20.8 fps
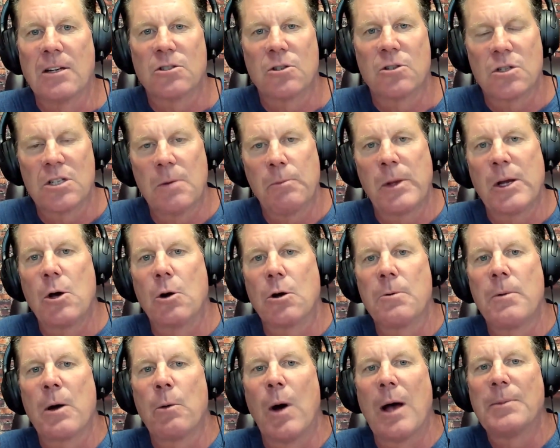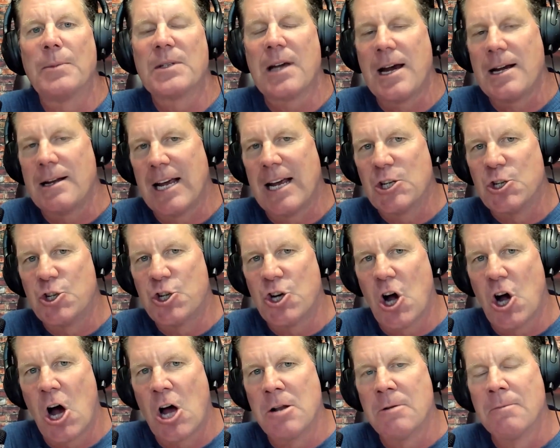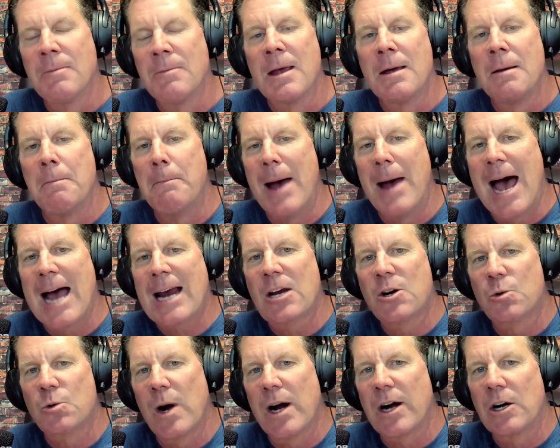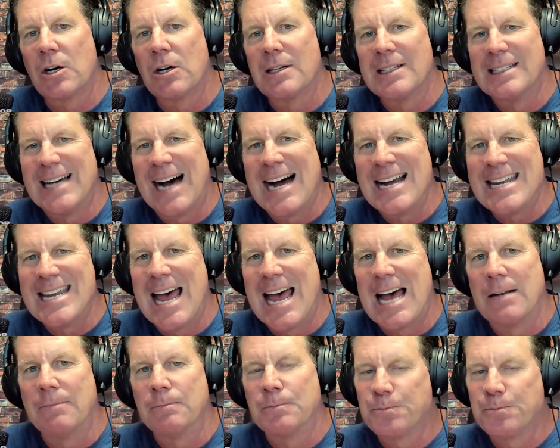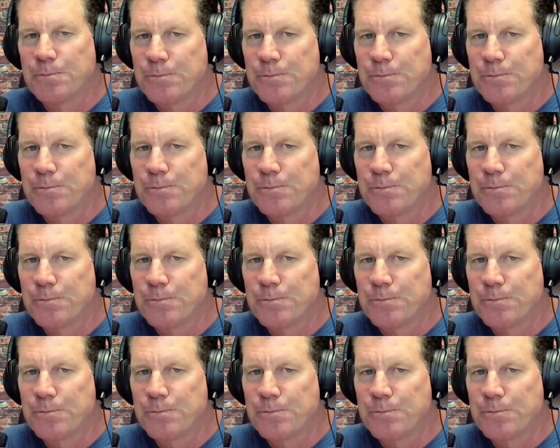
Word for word: So simply go to my website at johnmacgregor.net,